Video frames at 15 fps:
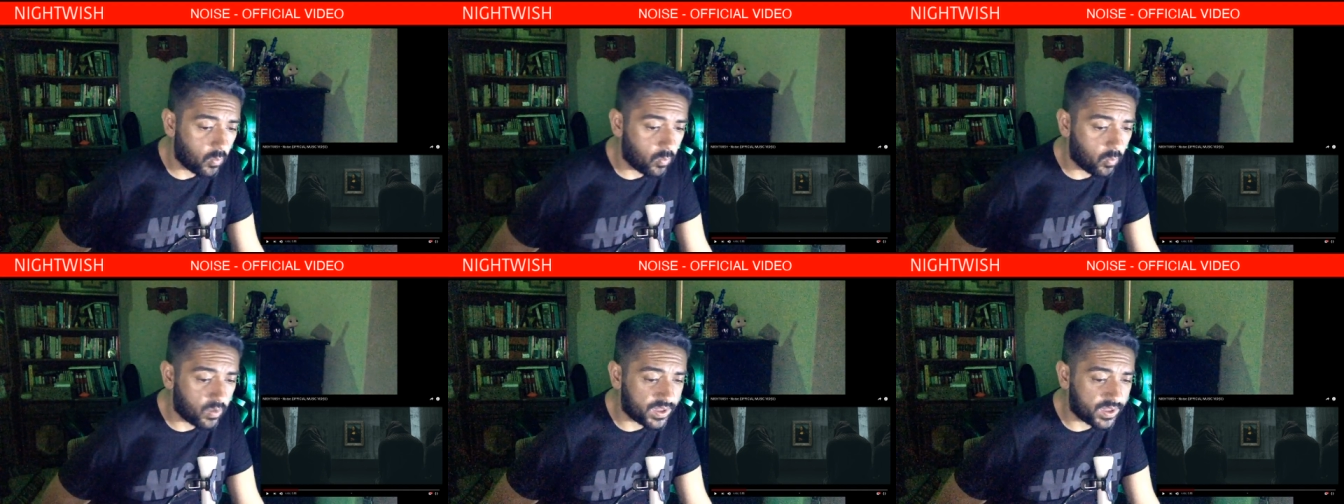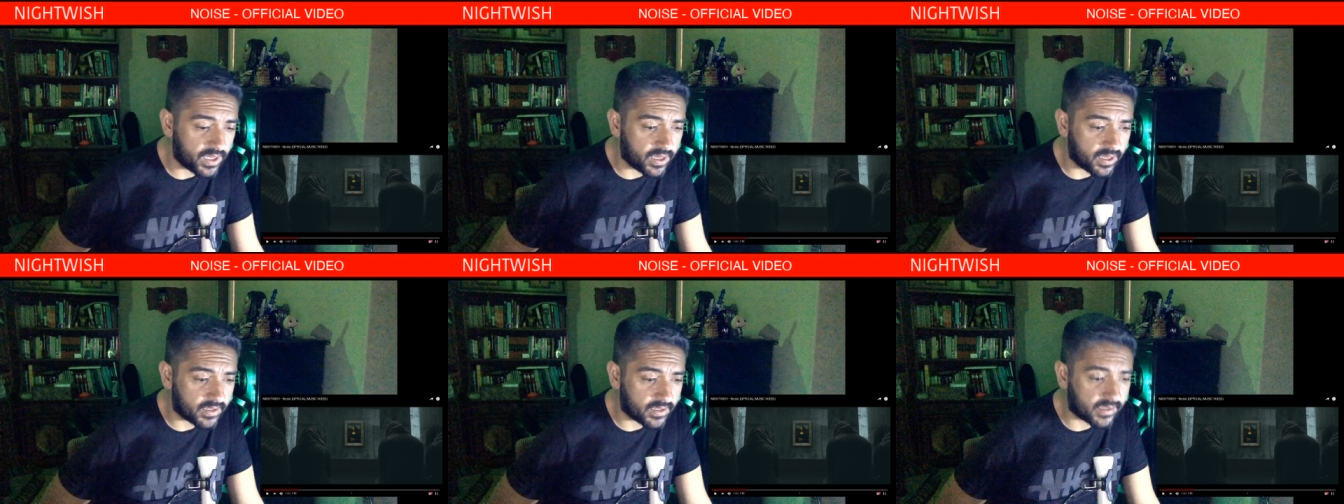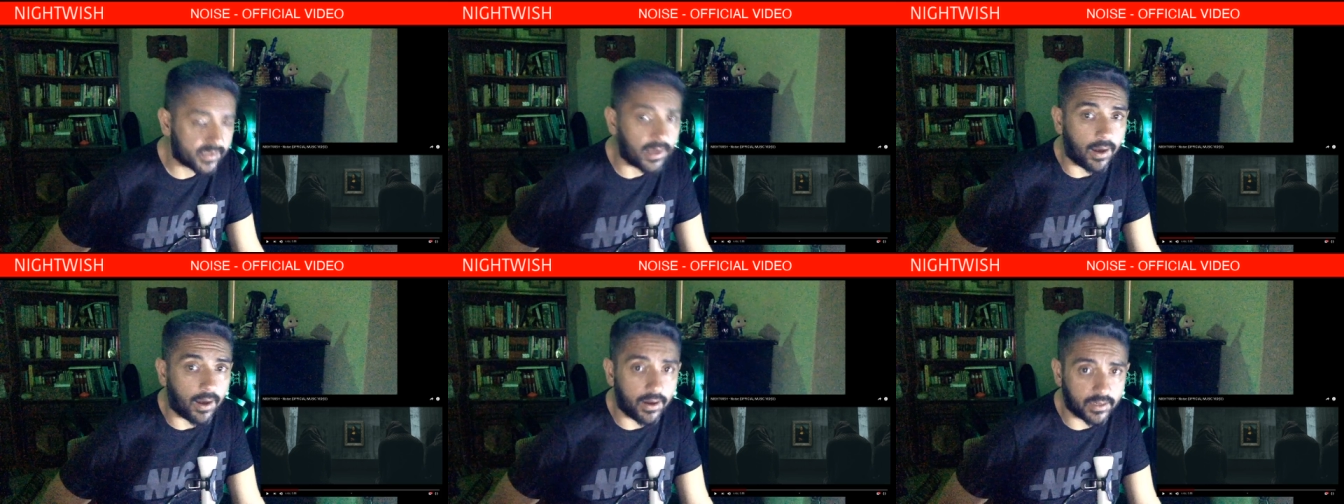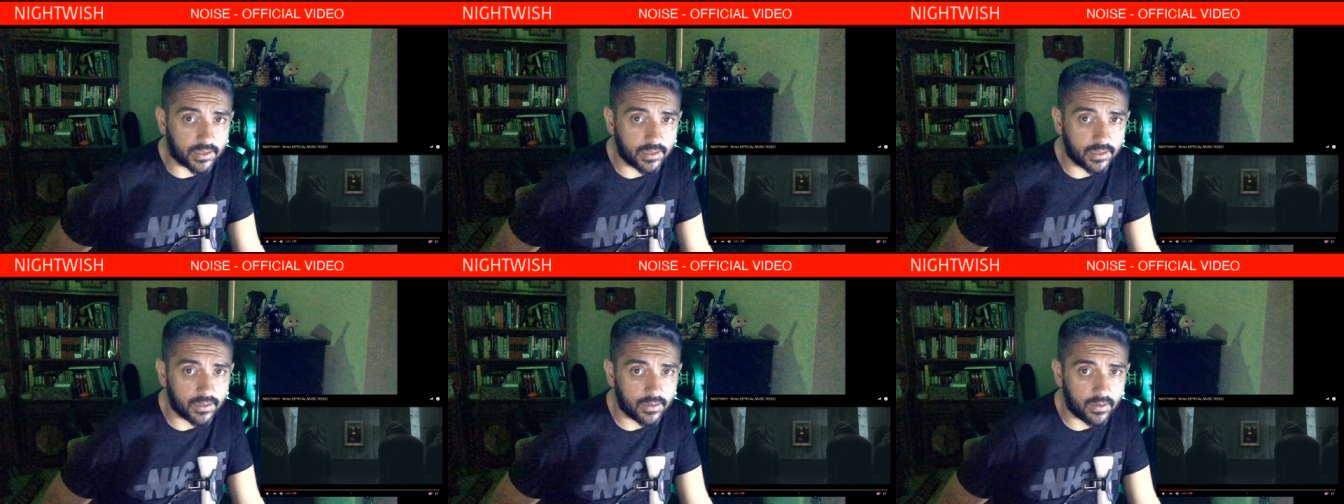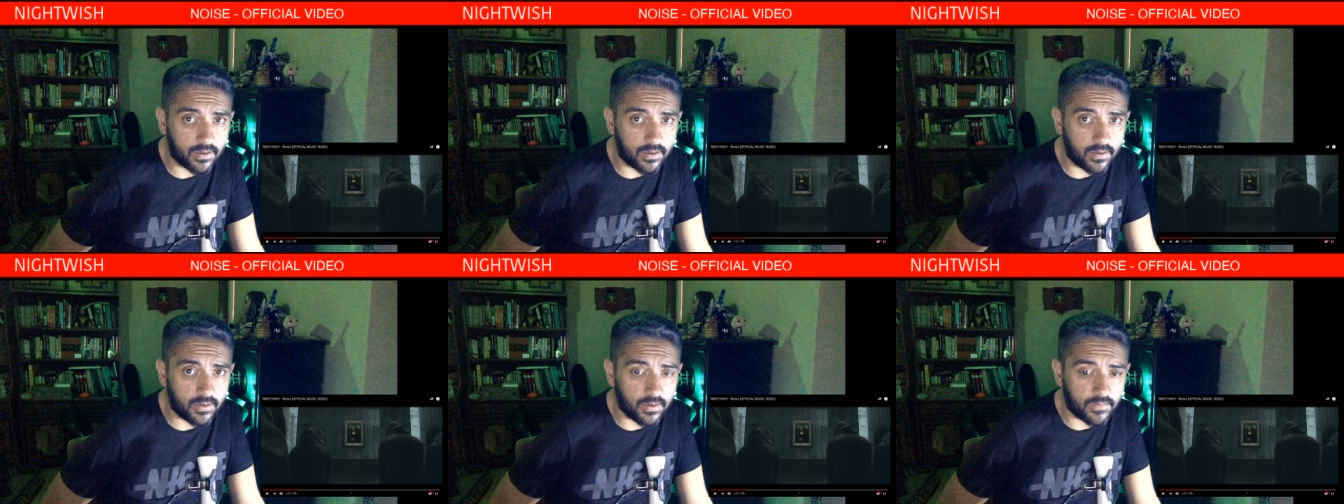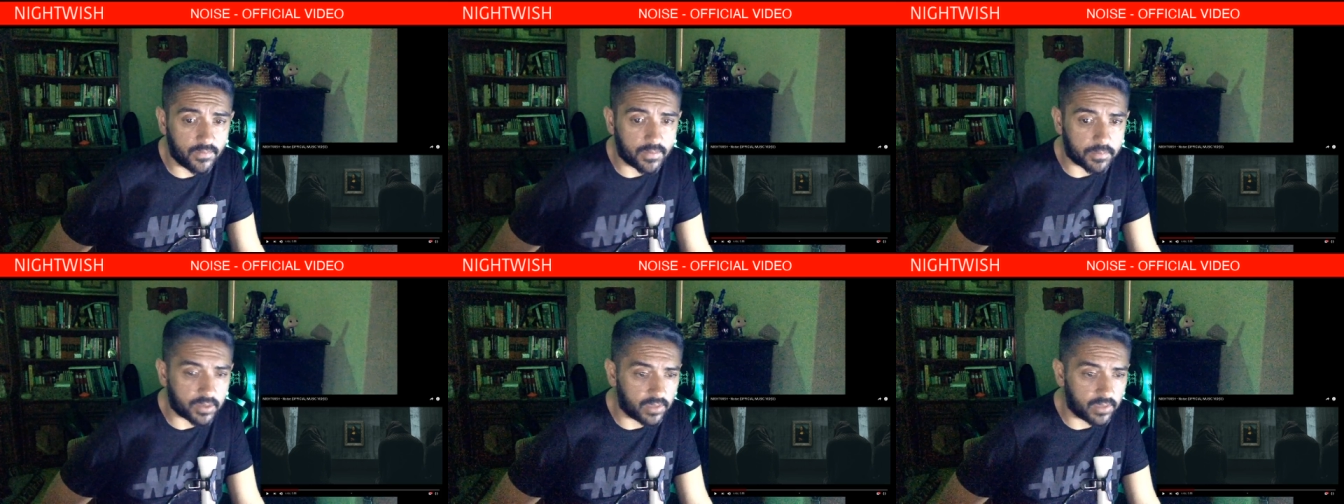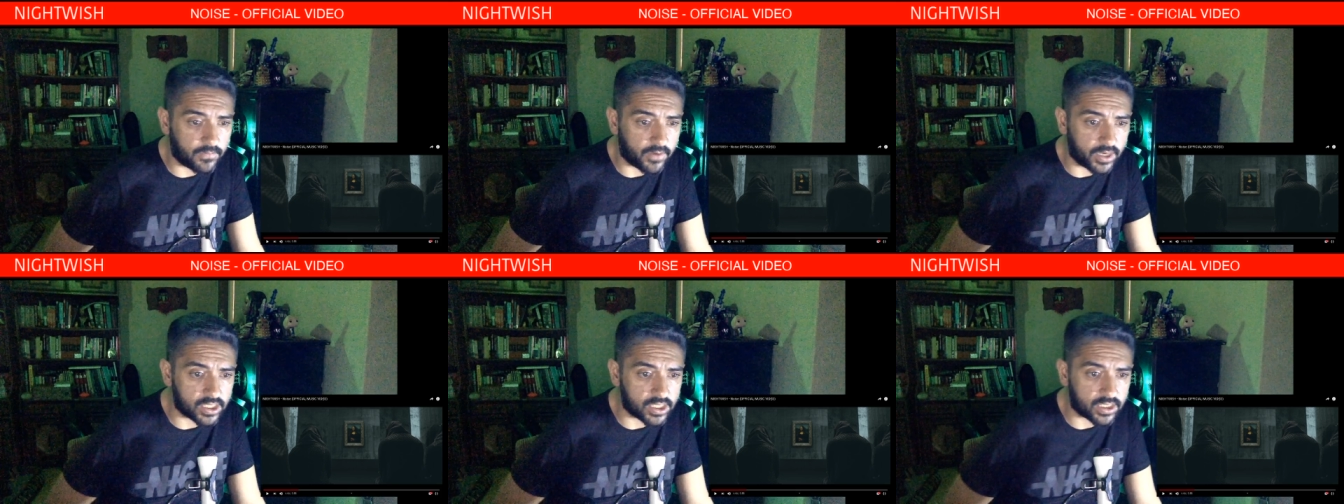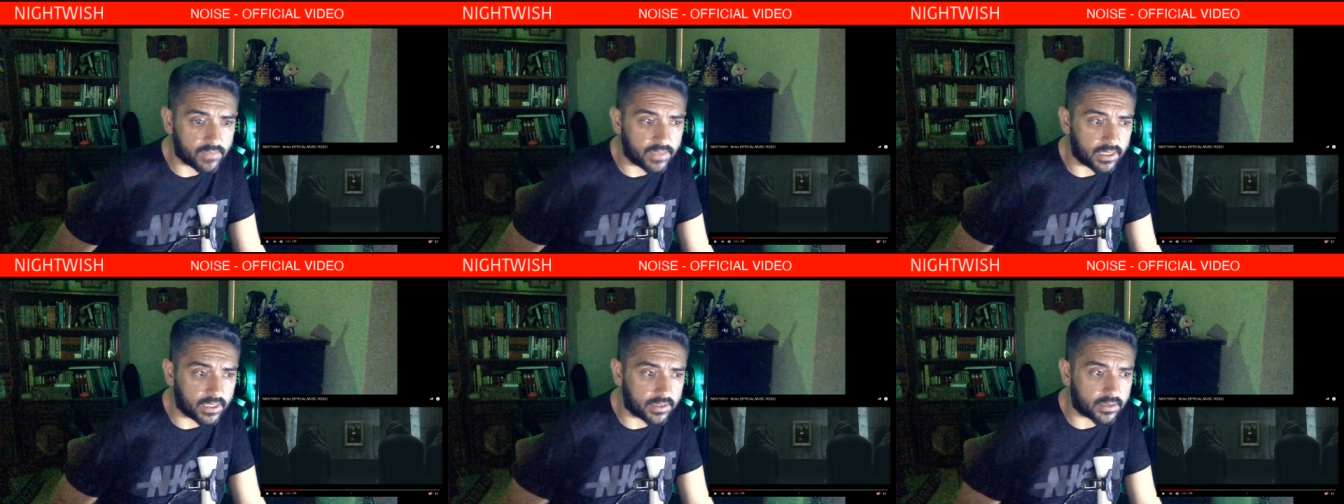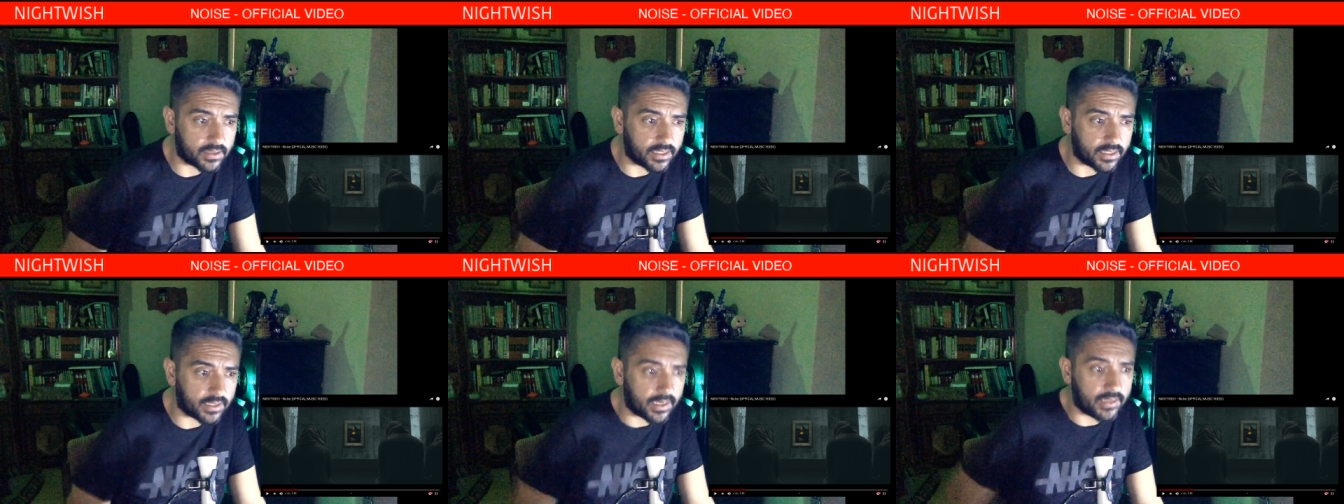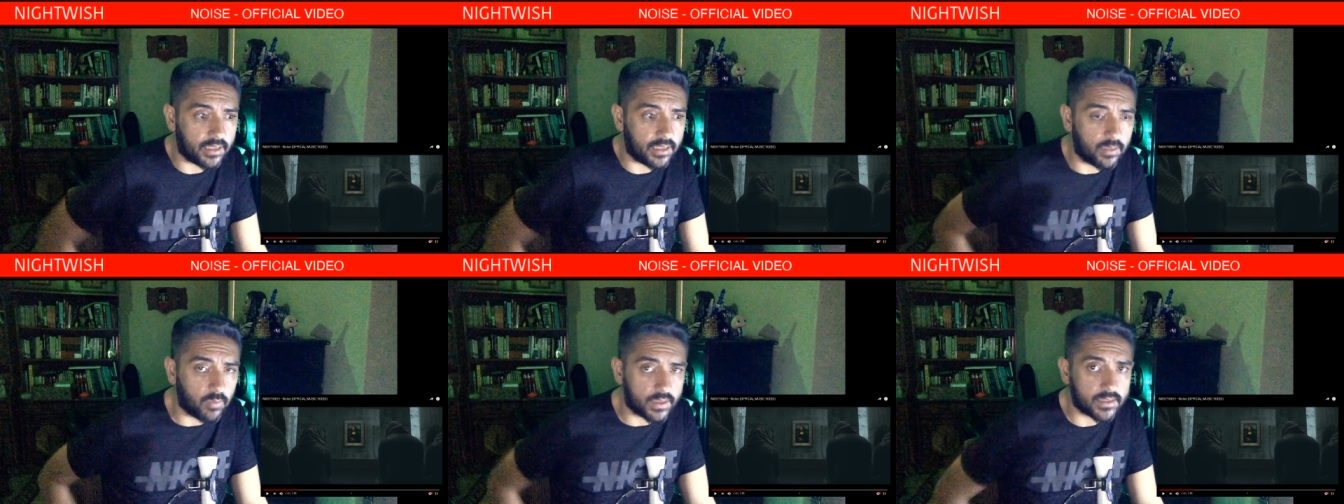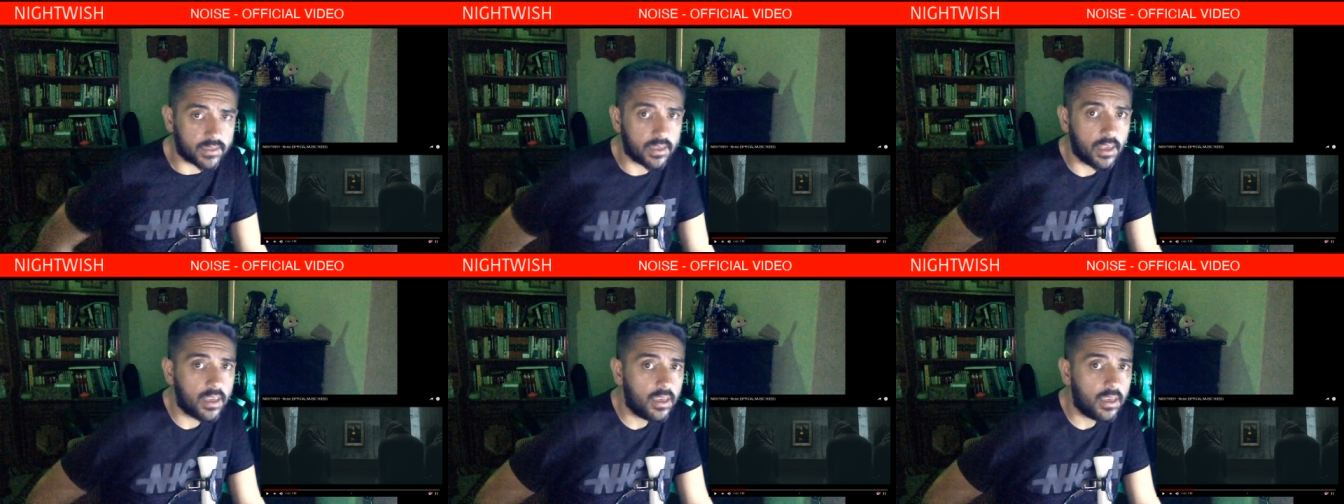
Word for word: with the start of the proliferation of the internet, and that was